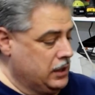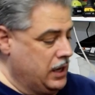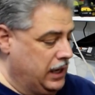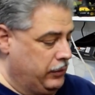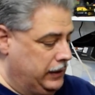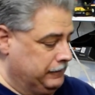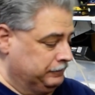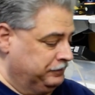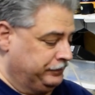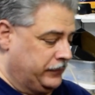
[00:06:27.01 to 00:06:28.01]
Anyway,
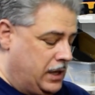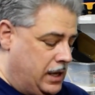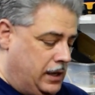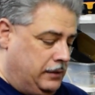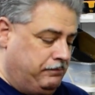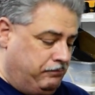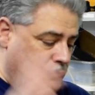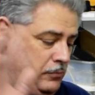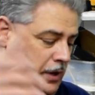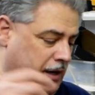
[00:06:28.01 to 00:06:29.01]

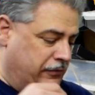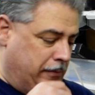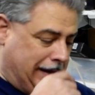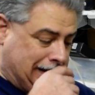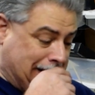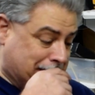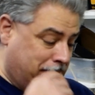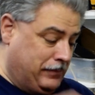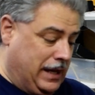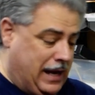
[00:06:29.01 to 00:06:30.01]
enough about that.
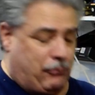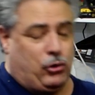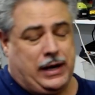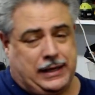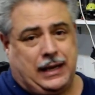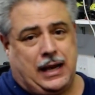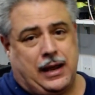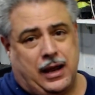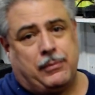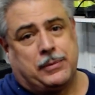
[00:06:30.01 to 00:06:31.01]
But I am ranting.
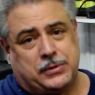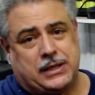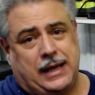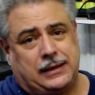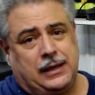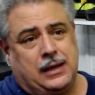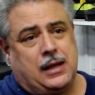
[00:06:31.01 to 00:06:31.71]
I am upset.